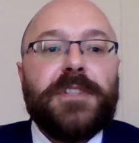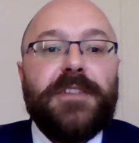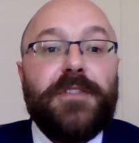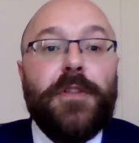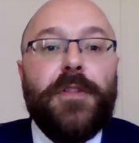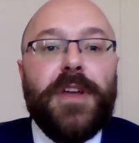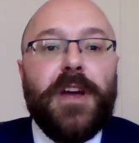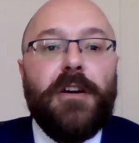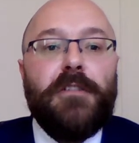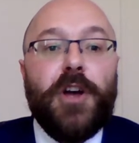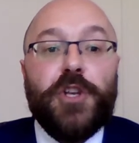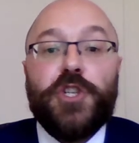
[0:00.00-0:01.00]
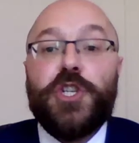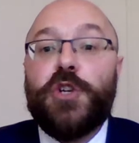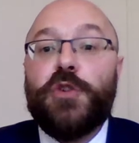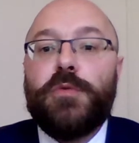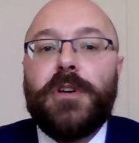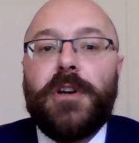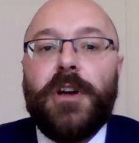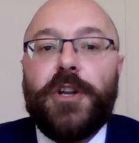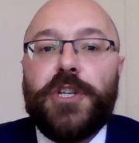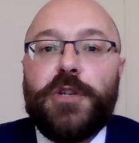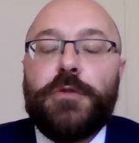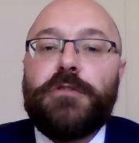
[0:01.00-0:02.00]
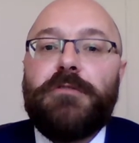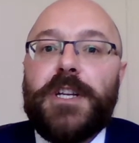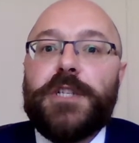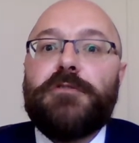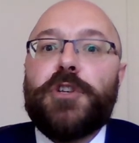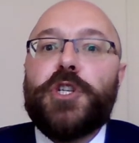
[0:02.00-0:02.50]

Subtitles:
given that they are a new creature,